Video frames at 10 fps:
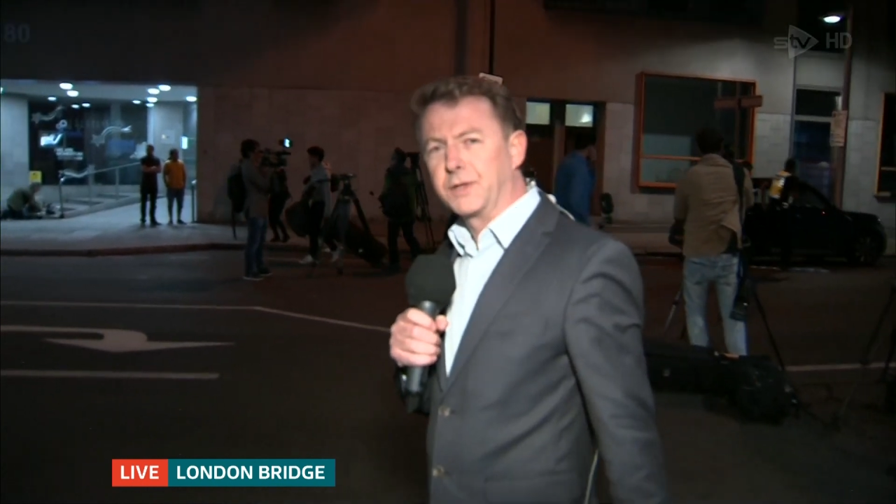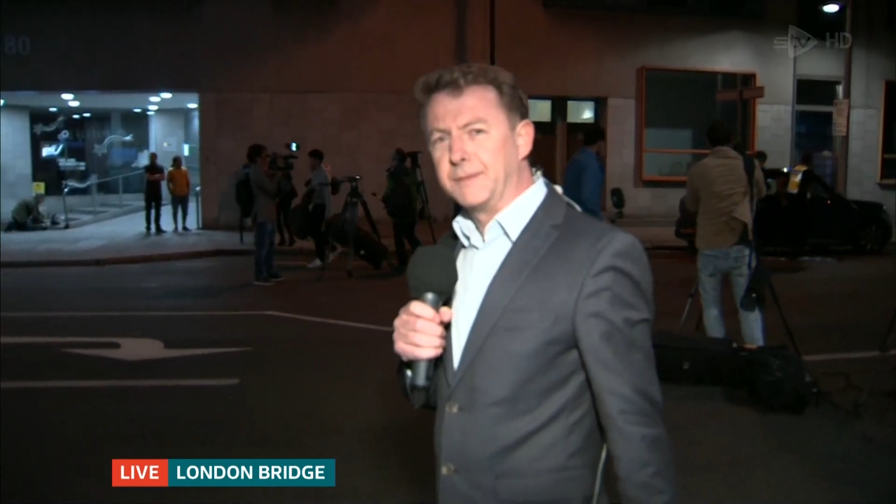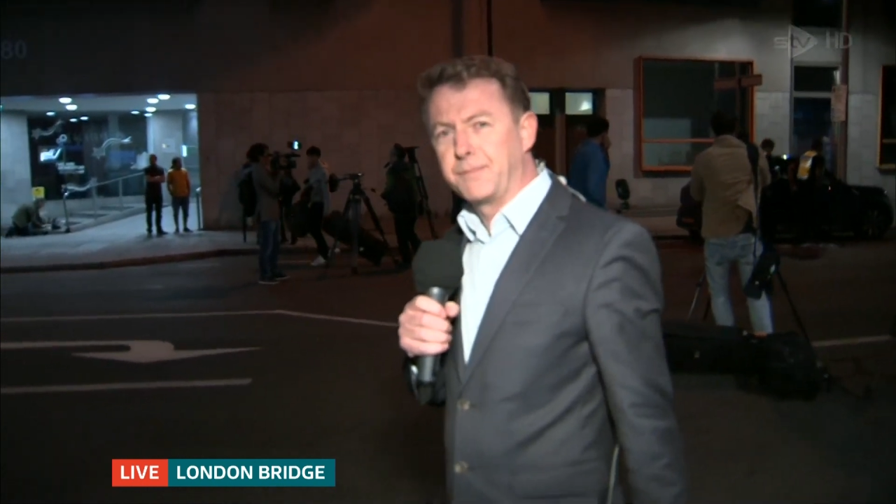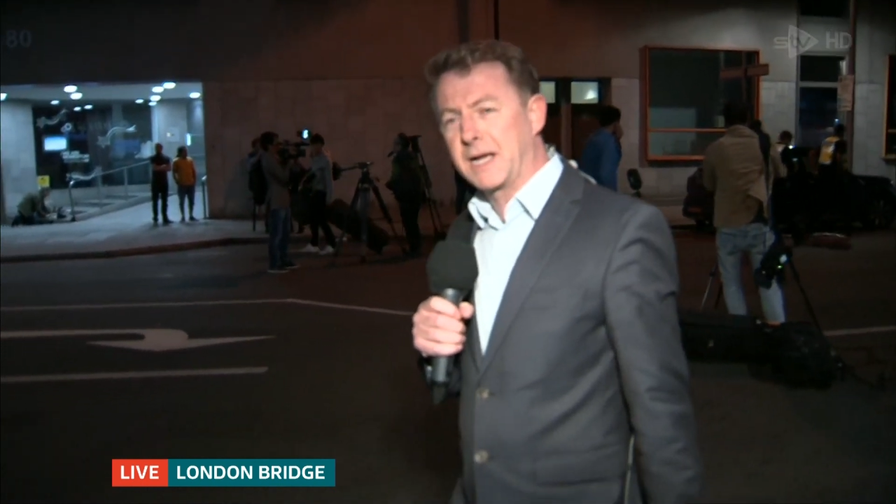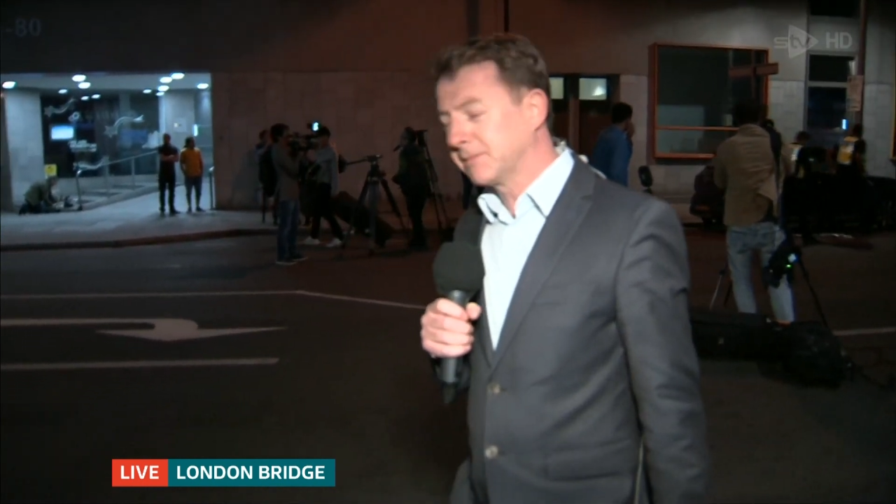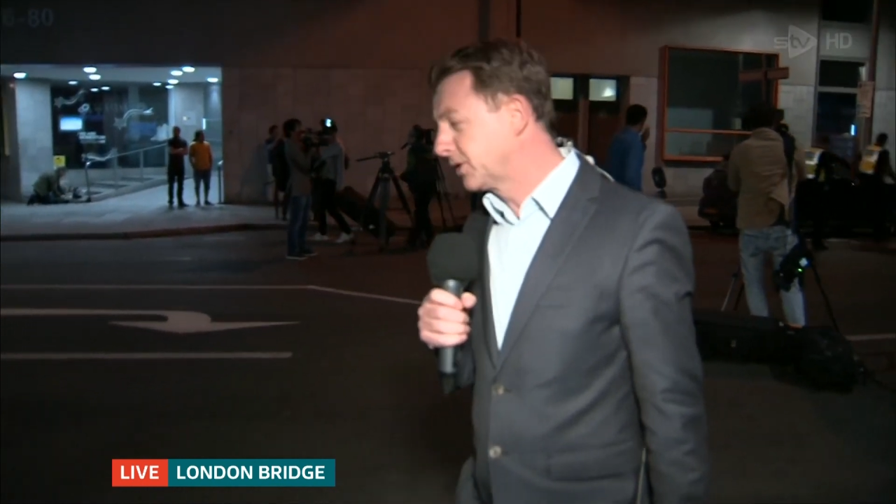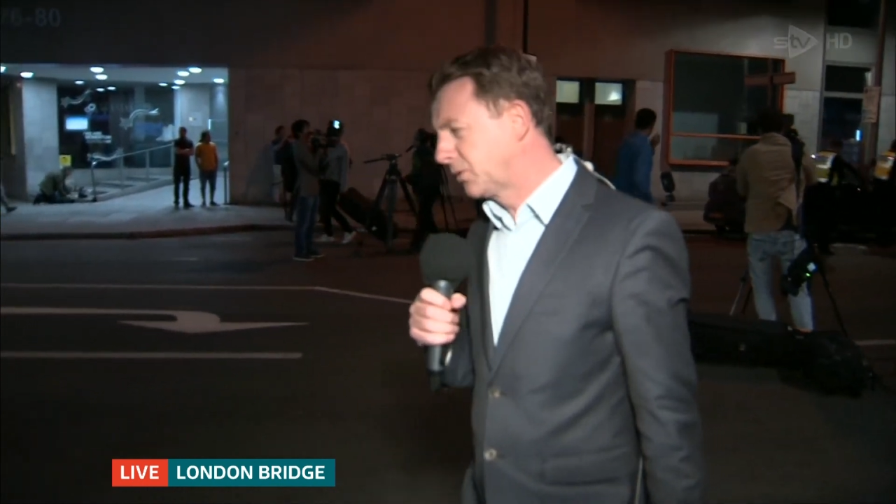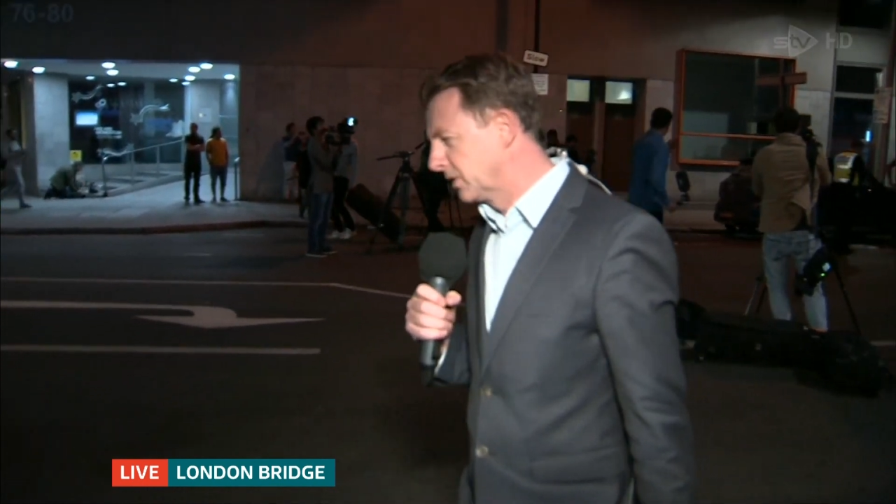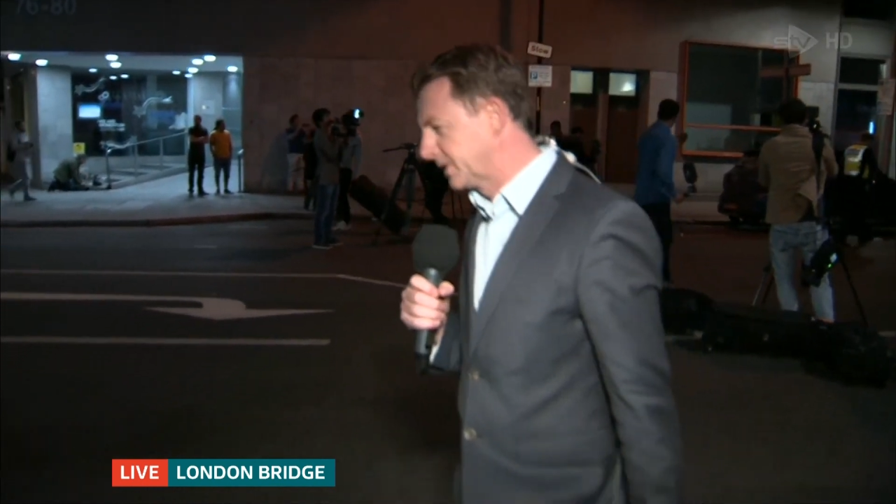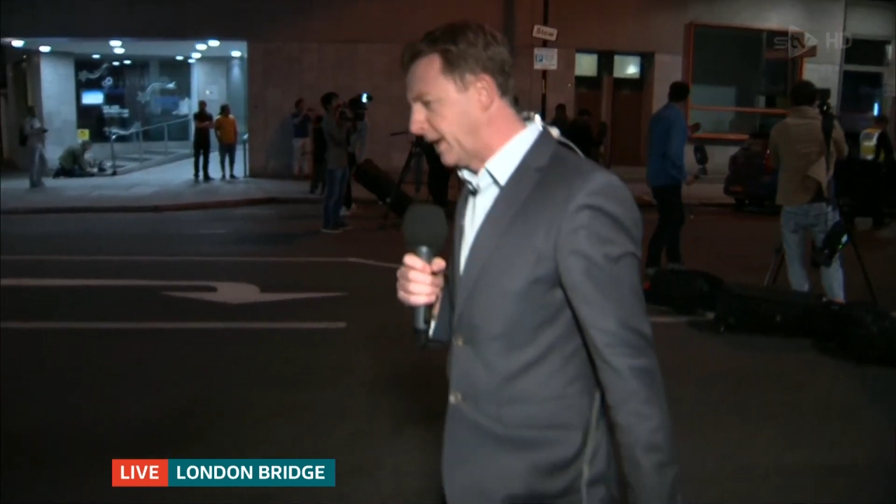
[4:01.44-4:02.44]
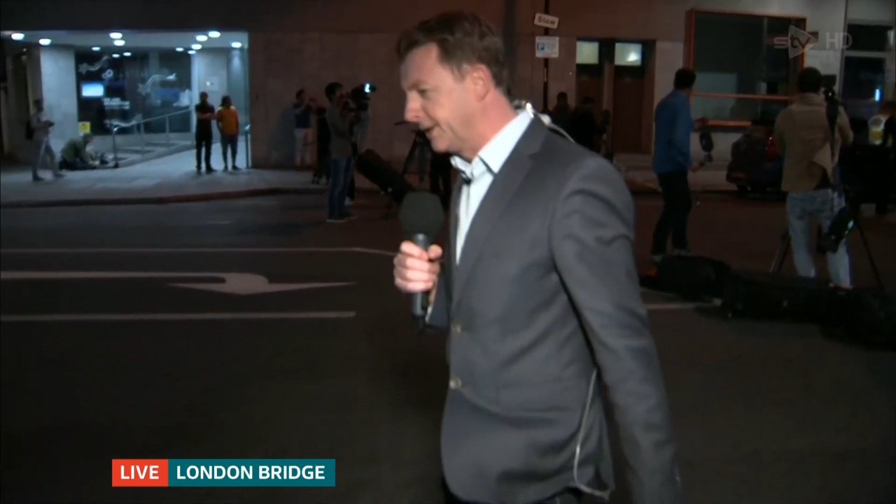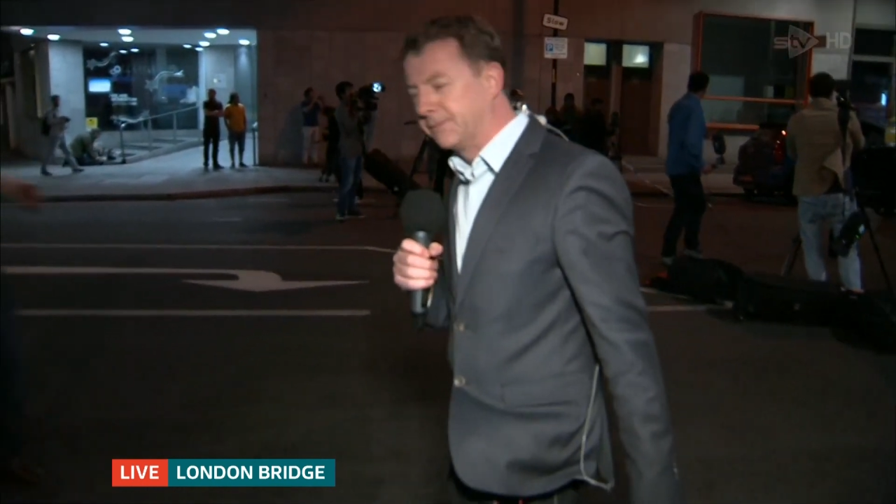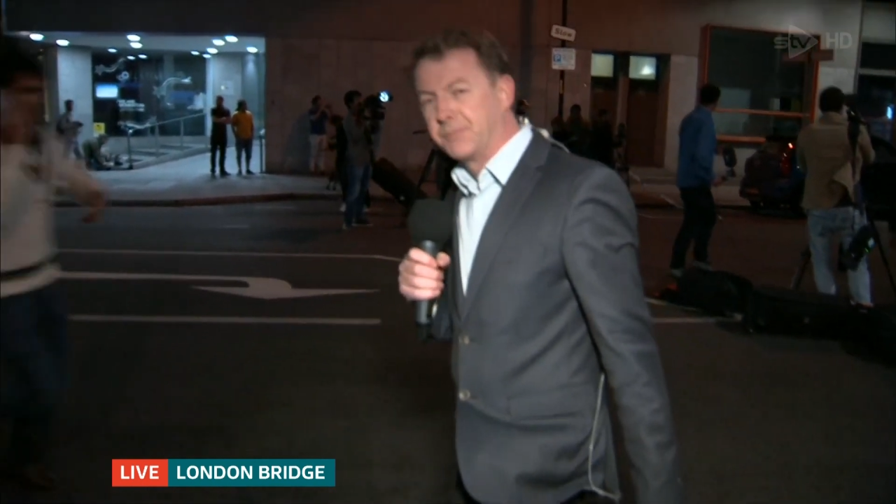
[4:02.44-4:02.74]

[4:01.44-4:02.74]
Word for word: the embankment towards London